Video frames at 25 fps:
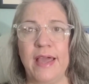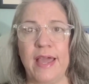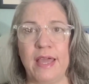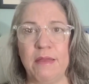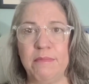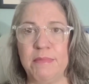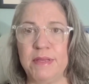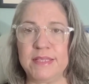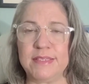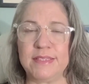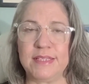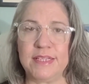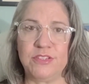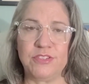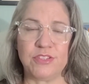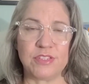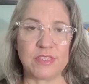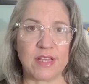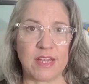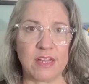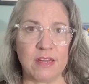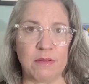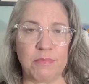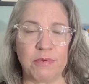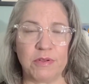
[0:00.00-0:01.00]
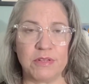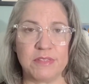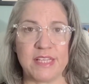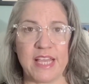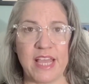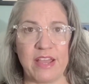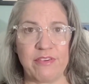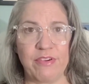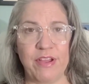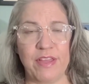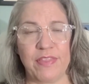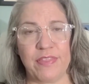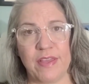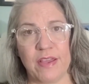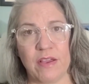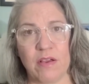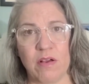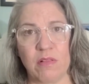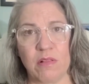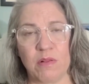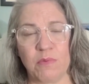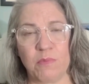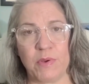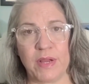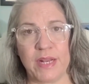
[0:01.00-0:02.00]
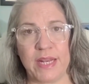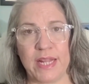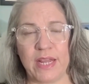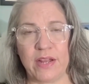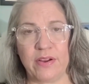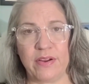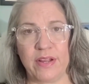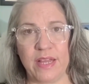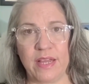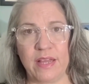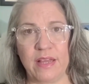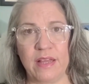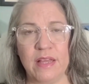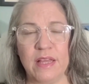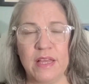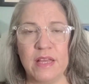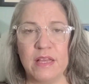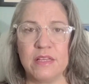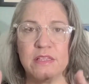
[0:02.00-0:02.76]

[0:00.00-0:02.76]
MSC just kind of puts everything all in one area.